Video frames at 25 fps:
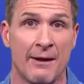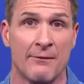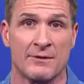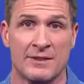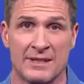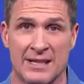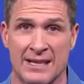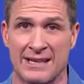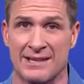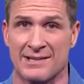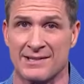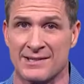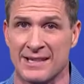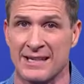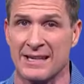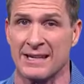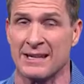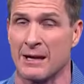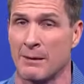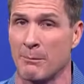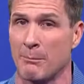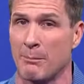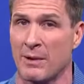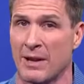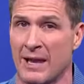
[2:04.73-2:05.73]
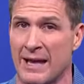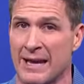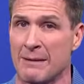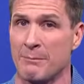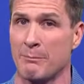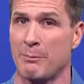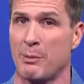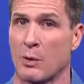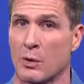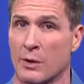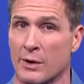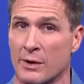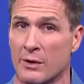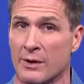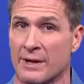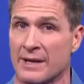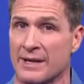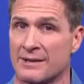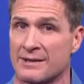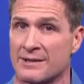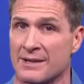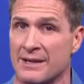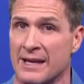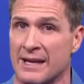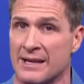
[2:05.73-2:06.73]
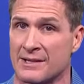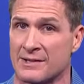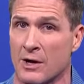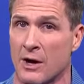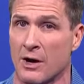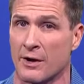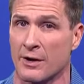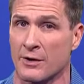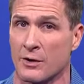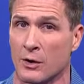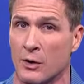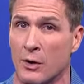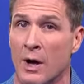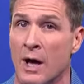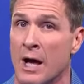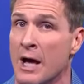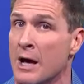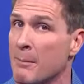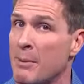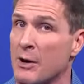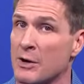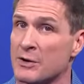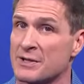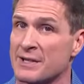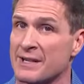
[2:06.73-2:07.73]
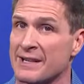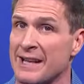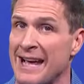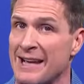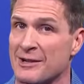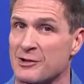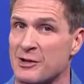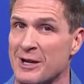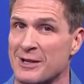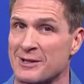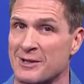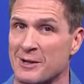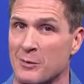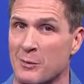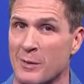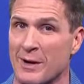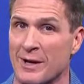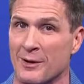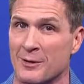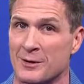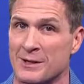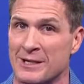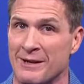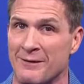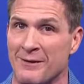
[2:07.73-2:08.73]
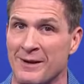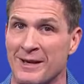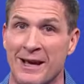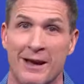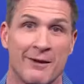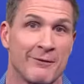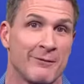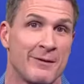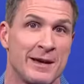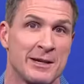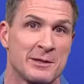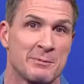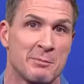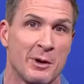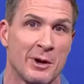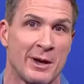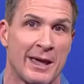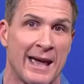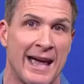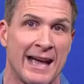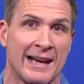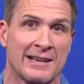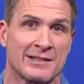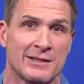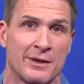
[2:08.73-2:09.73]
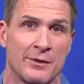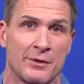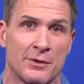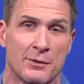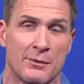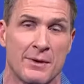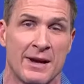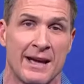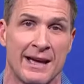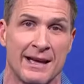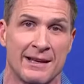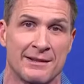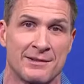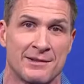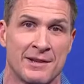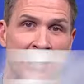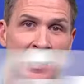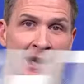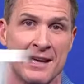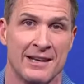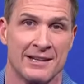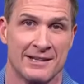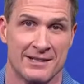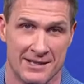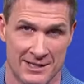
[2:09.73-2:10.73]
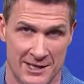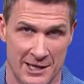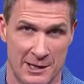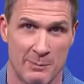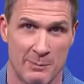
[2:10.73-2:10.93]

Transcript: FTC complaint portal in today's article posted at Jason Wheeler TV on Facebook, X, and Threads to